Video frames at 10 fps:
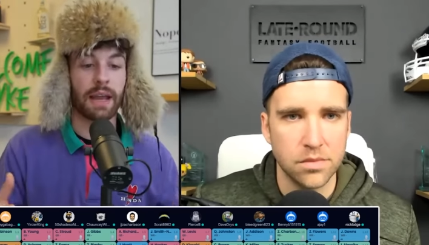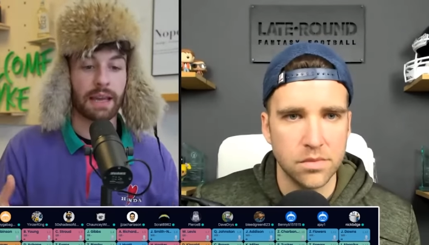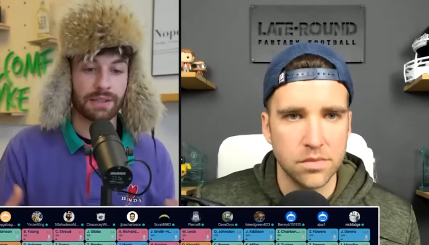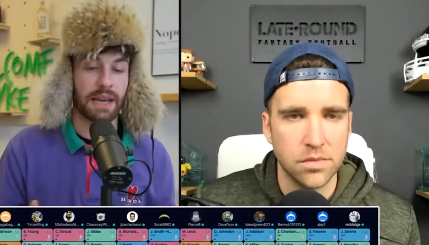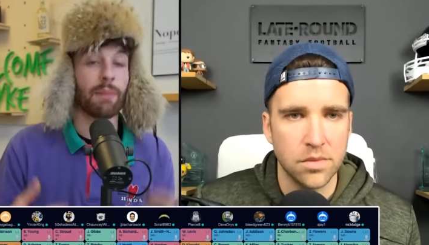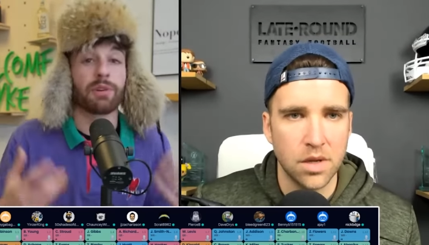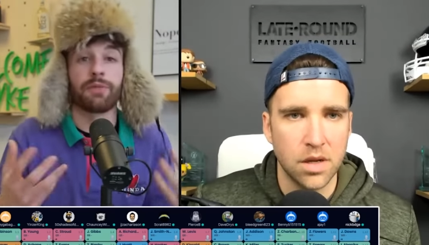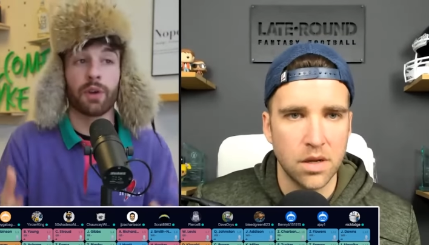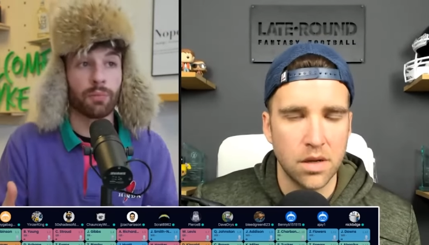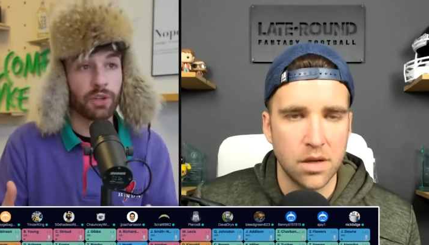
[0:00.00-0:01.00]
Speaker 1: Like how much film
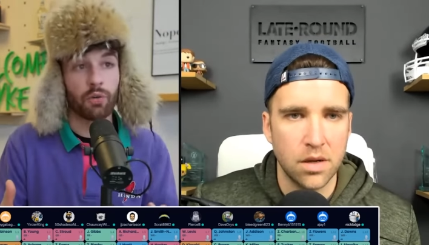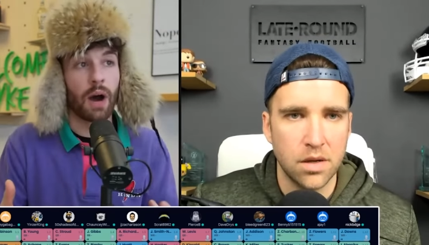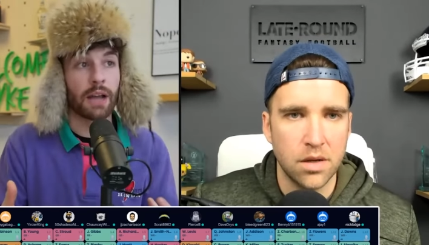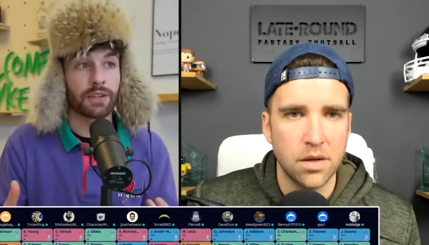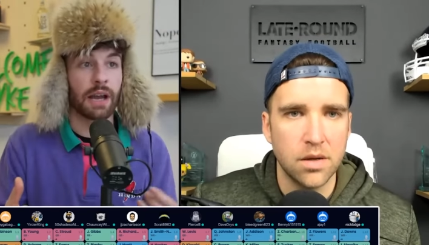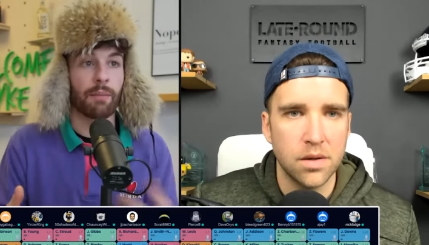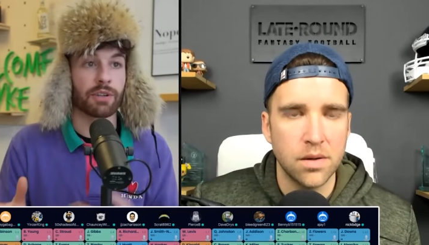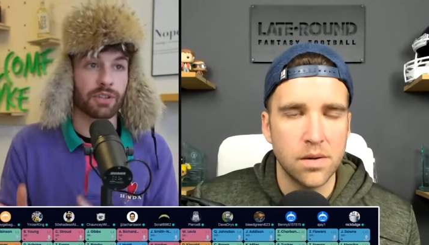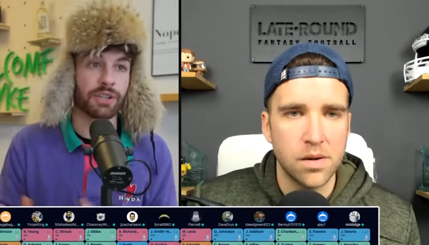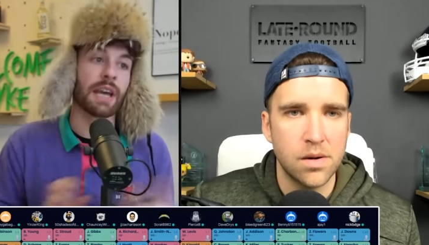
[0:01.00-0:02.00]
do you watch, and how much does
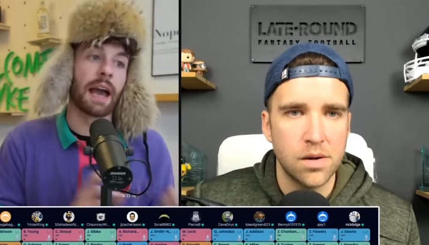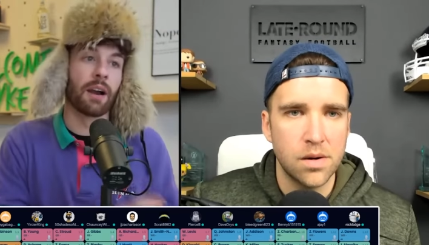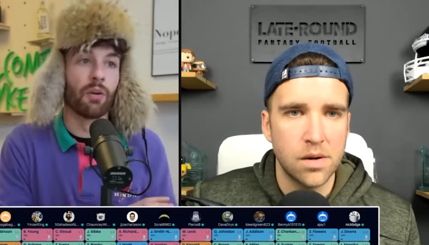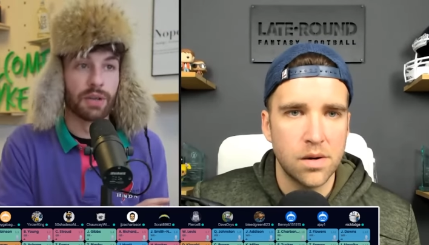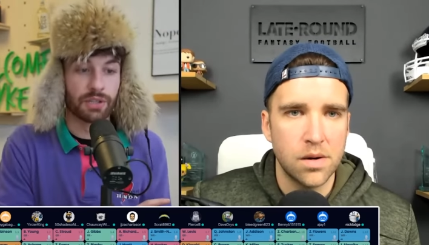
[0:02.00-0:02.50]
that go into